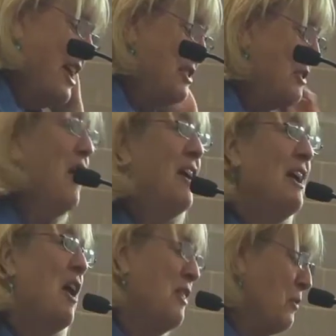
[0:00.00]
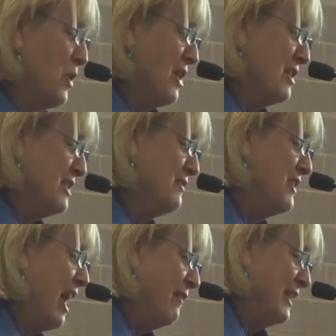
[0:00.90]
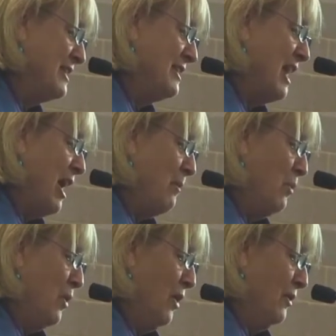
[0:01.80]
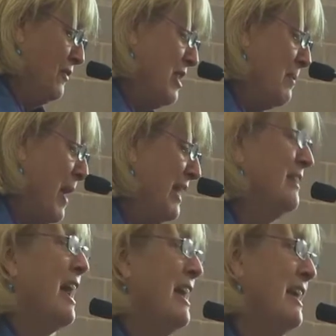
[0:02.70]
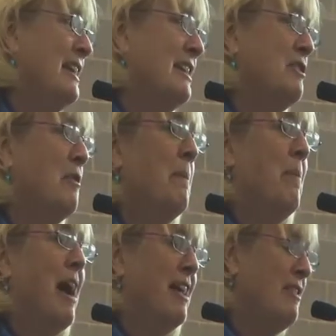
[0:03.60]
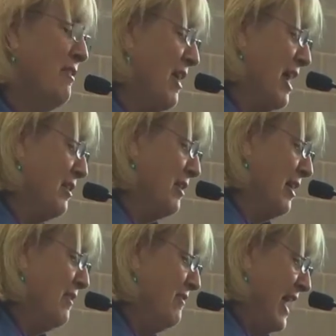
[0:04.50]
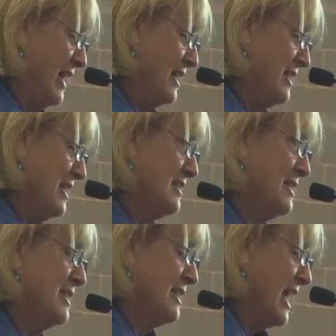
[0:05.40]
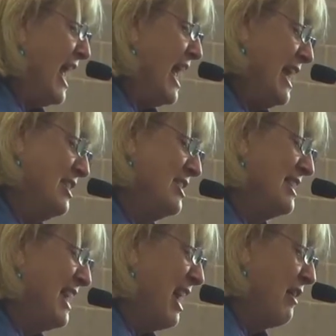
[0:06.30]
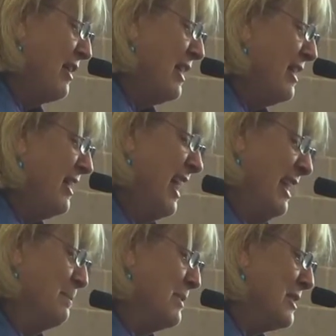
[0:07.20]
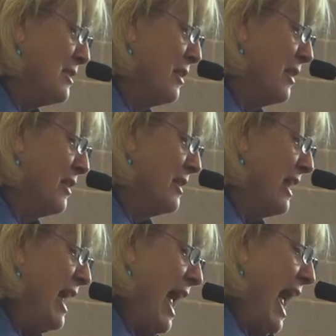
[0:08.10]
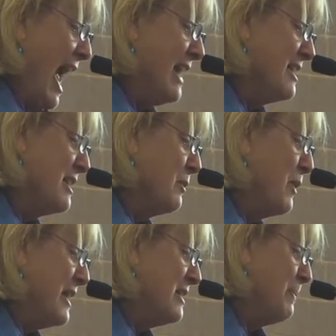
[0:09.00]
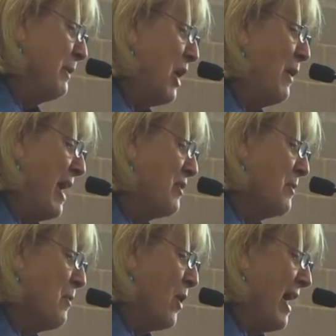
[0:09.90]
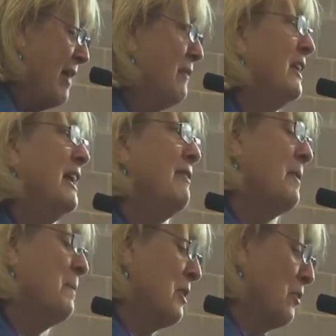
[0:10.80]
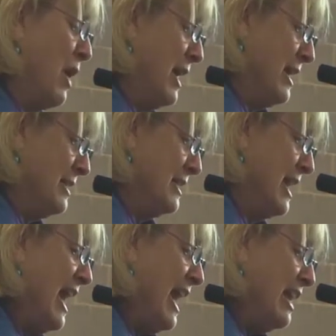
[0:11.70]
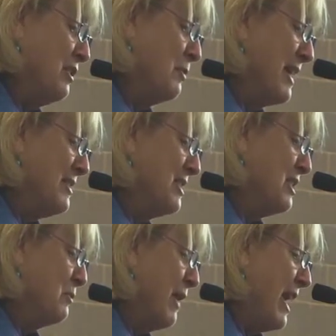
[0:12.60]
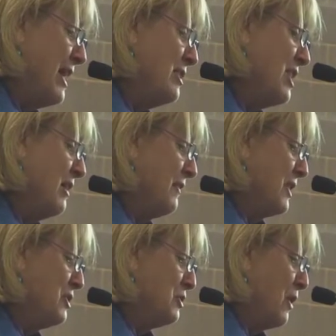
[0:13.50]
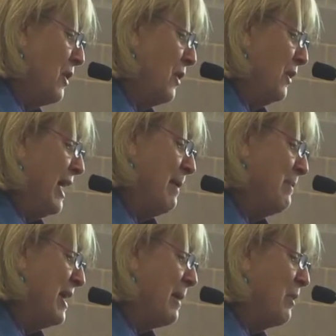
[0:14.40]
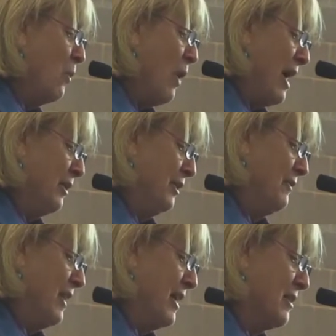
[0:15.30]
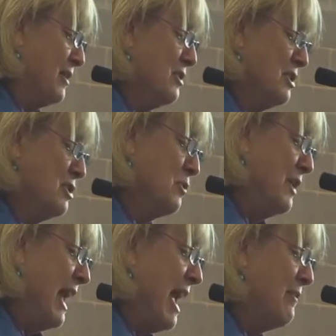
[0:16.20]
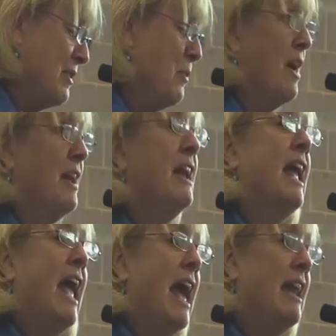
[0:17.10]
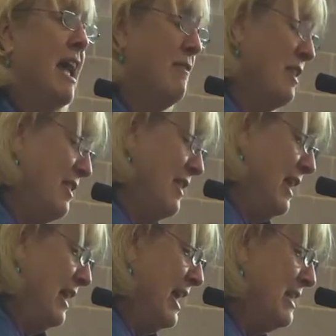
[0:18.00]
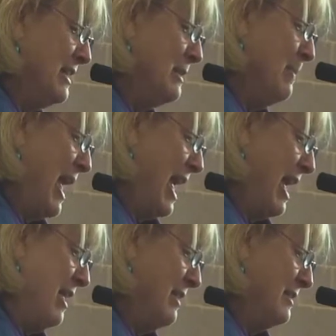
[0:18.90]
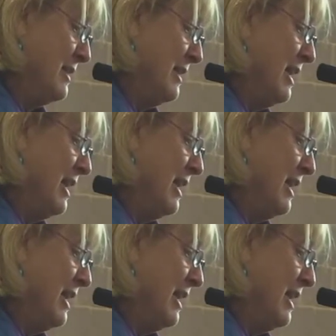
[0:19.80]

Drawing on the words of novelist Tom Wolfe, you might liken it to a bonfire of vanities. It's scary and absurd, and as the winds blow ever more heavily from the right, it threatens to rage out of control and become a wildfire, destroying everyone and everything in its path.